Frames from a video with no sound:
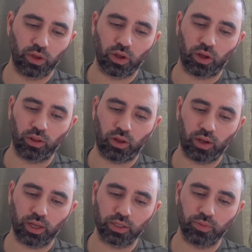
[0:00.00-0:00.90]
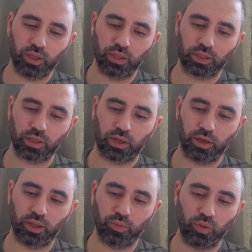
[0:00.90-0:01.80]
Allah has made the sun
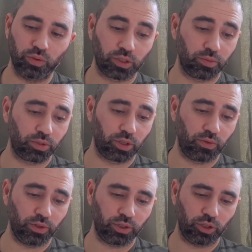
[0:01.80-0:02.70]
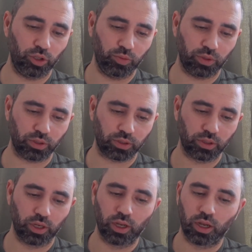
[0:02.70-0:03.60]
and the moon subservient to humans.
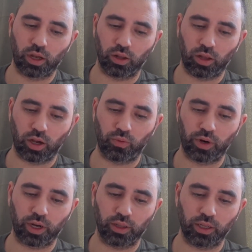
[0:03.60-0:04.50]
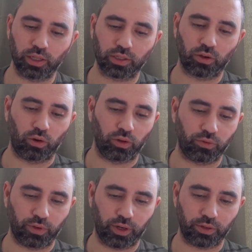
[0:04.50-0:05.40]
Allah regulates all
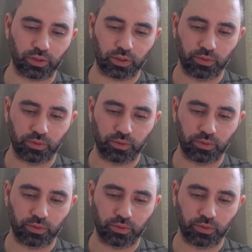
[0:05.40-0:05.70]
affairs.